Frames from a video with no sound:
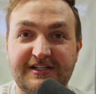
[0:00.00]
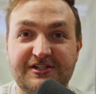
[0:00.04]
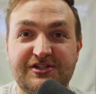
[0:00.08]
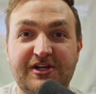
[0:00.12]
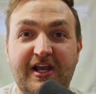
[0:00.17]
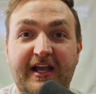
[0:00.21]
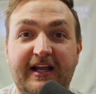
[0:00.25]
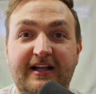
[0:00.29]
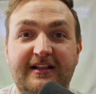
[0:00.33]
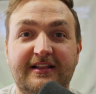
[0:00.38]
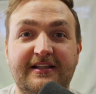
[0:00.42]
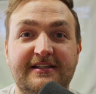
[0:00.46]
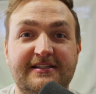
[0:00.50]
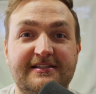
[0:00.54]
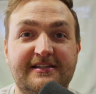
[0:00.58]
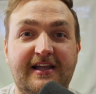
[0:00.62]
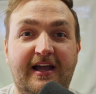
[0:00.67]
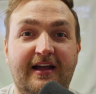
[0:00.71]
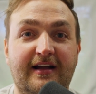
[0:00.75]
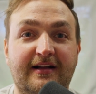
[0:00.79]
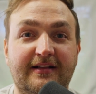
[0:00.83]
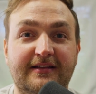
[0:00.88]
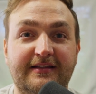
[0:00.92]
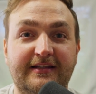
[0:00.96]
checklist
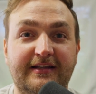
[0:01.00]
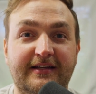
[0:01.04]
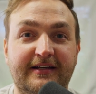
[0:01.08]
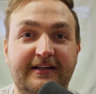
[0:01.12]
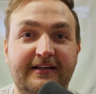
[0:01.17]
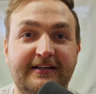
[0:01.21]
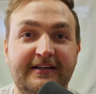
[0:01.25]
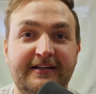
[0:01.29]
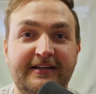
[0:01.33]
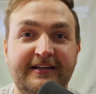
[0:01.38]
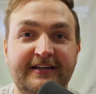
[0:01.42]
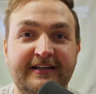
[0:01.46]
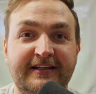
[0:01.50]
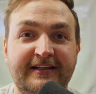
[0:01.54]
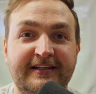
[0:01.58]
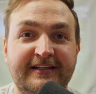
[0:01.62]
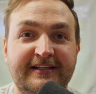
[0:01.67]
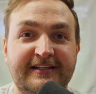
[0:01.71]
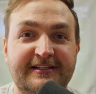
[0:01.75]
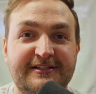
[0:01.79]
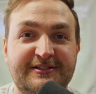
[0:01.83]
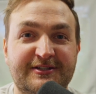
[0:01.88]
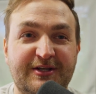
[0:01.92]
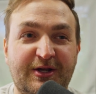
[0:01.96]
dialed in.
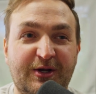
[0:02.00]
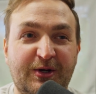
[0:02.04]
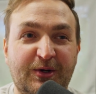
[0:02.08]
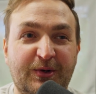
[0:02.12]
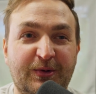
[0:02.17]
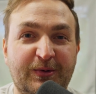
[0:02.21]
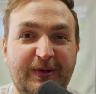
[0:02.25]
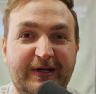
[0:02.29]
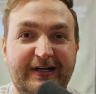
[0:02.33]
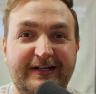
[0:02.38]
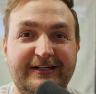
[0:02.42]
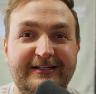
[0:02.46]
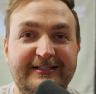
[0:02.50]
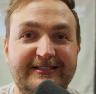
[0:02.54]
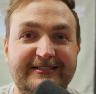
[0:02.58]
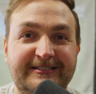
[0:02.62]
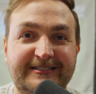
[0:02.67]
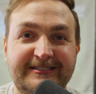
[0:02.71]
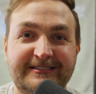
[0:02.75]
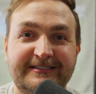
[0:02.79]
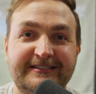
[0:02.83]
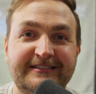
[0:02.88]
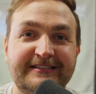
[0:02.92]
So